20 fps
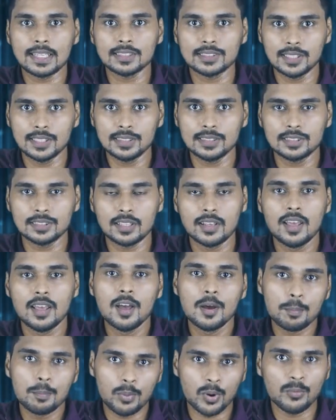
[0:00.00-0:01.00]
sets
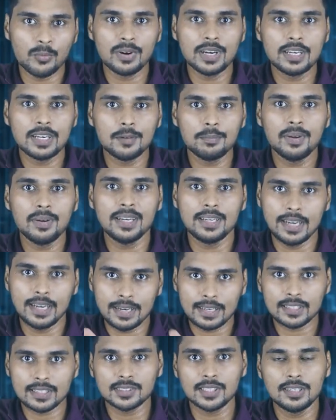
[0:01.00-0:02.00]
provided by
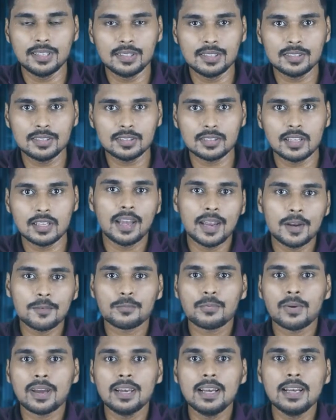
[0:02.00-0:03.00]
data scientist, and
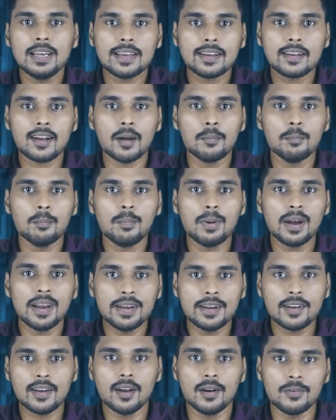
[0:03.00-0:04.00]
finally
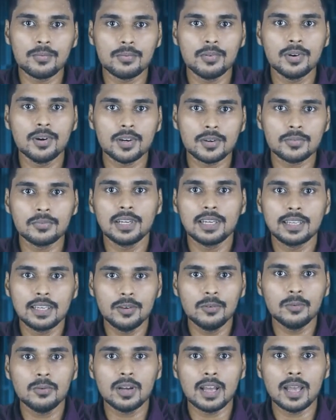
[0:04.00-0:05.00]
combined effort will
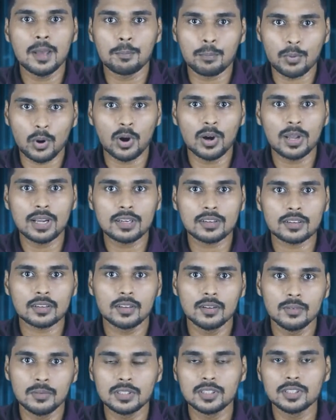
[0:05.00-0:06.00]
give a product
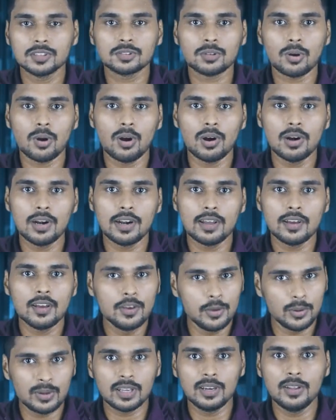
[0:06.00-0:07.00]
which is called,
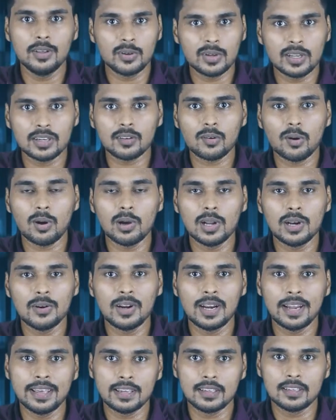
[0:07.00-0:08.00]
you can
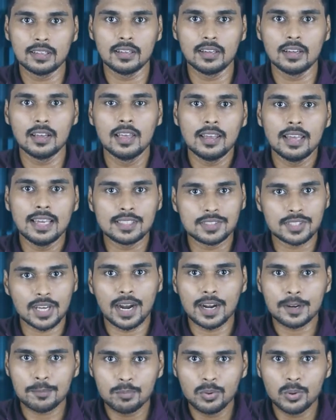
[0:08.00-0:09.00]
call like a
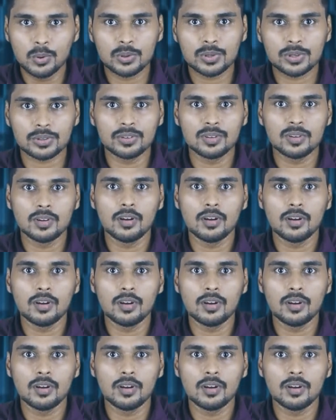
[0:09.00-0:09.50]
chatbot